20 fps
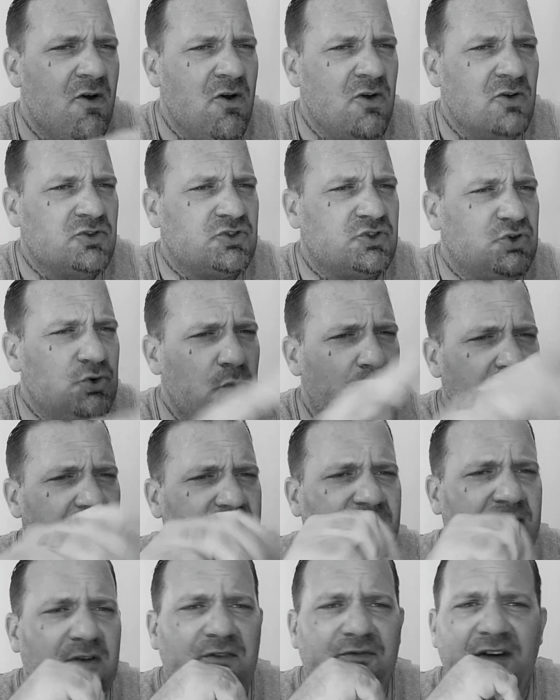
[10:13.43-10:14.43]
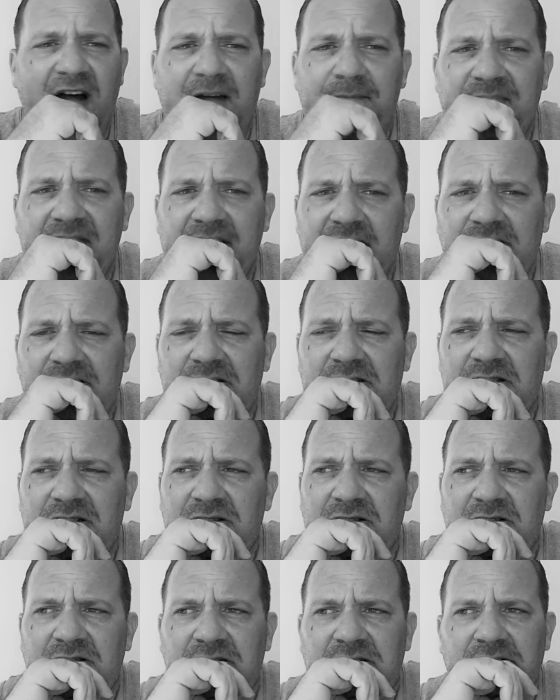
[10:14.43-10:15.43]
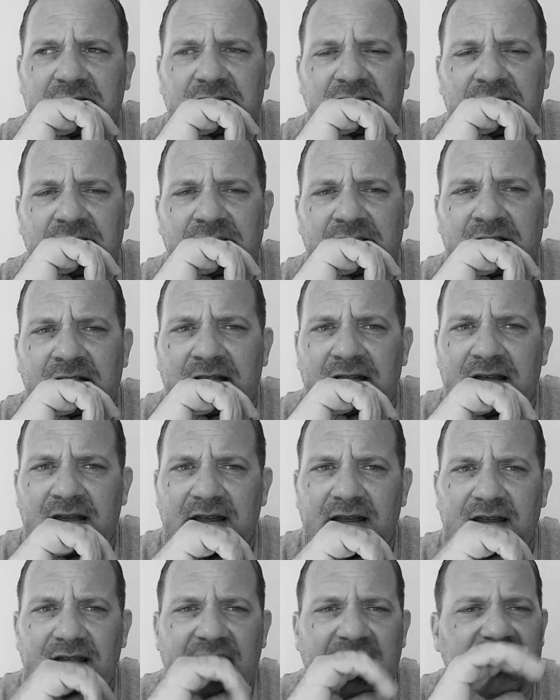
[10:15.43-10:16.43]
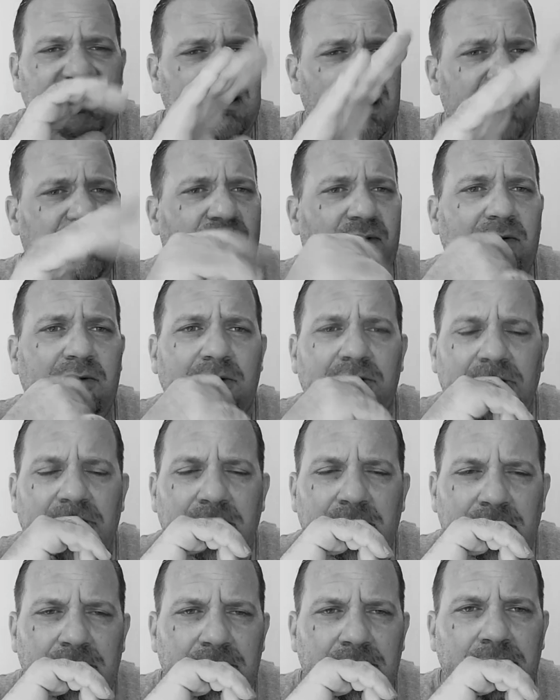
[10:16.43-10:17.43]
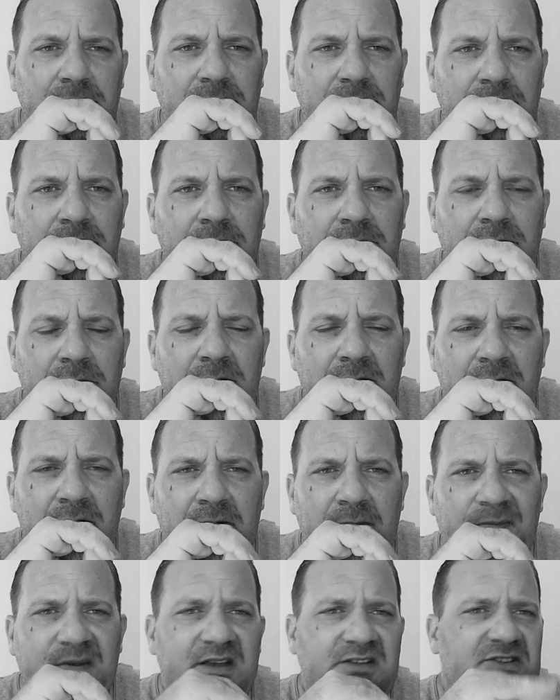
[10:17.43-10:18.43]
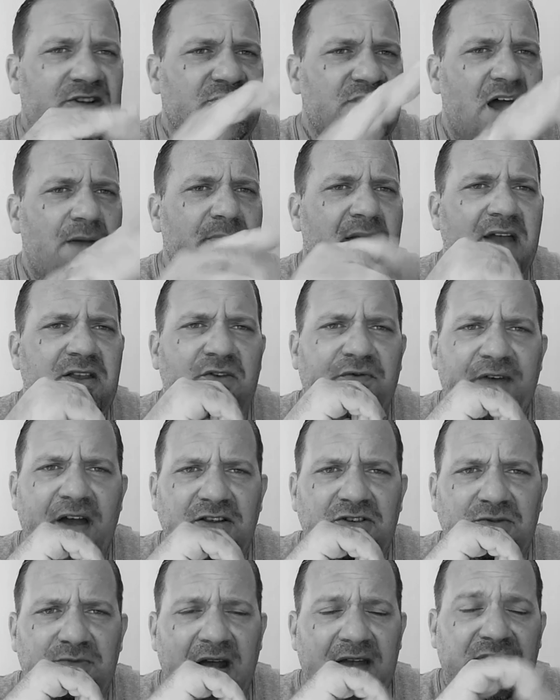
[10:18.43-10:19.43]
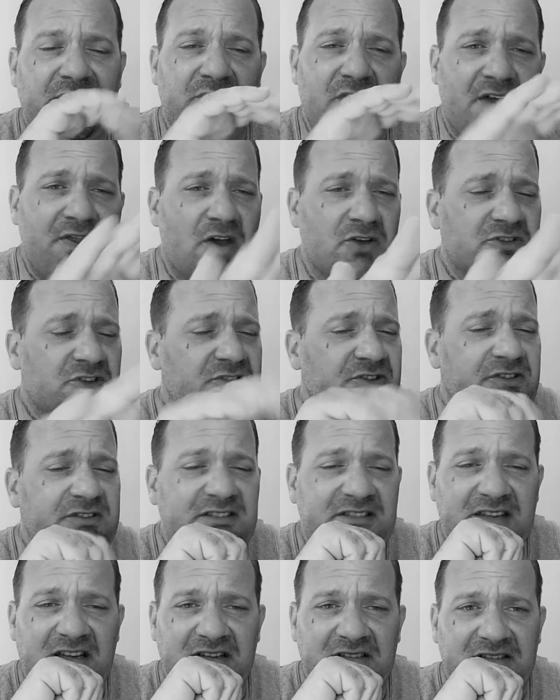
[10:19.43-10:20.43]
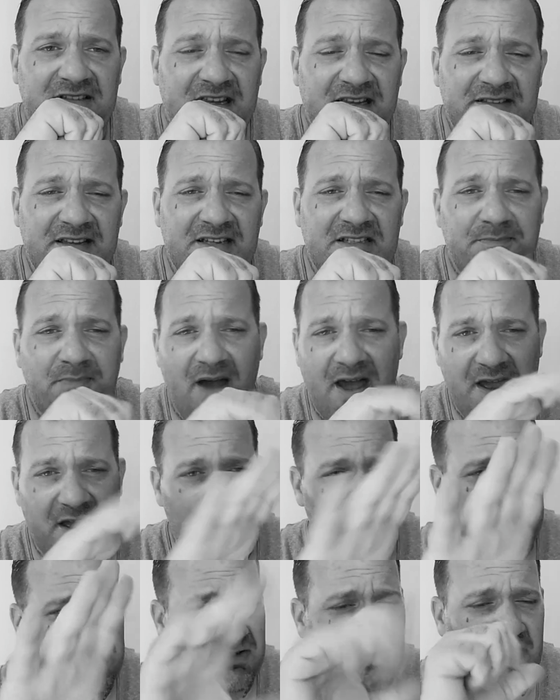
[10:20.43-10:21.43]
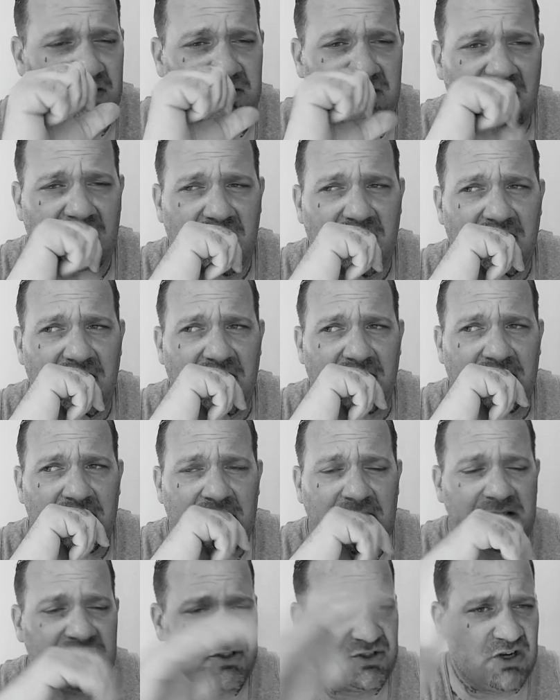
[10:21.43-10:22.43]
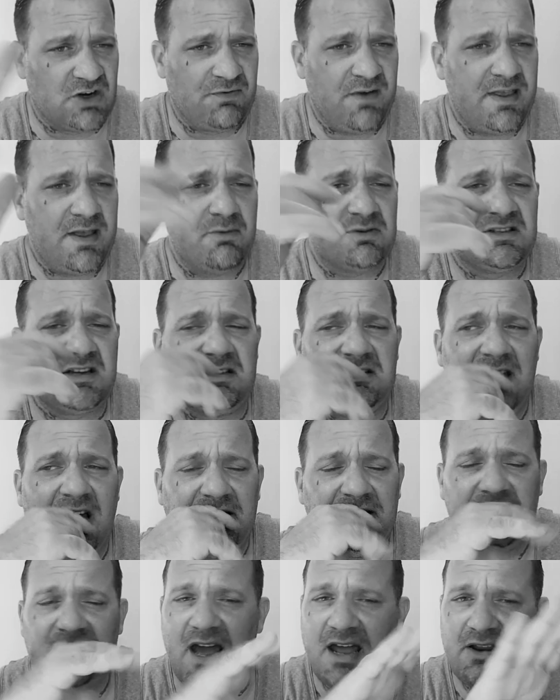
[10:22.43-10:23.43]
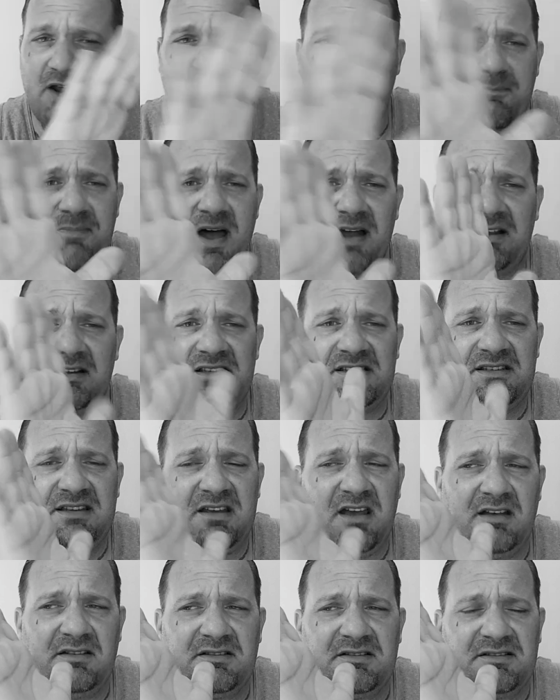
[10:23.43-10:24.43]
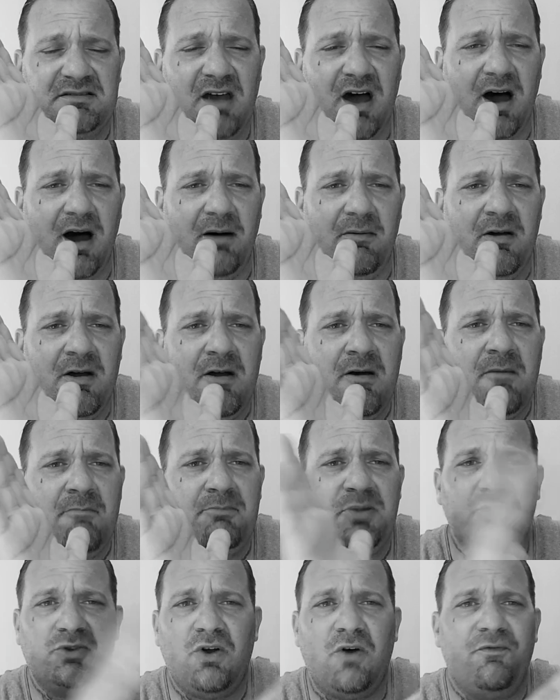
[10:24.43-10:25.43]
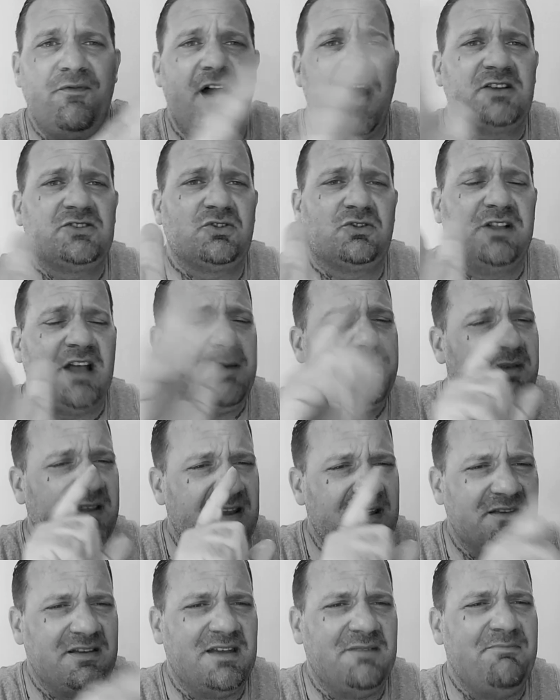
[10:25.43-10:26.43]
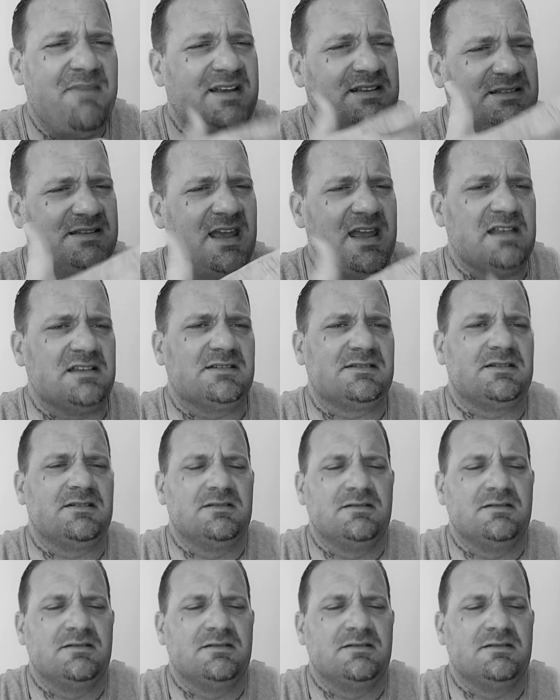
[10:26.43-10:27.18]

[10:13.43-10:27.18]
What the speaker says: 2 out of every 5 pills is lethal because they're not manufactured right. Now, those are statistics by a certain survey that was conducted. I'm not going to put no factual claim, but it makes sense.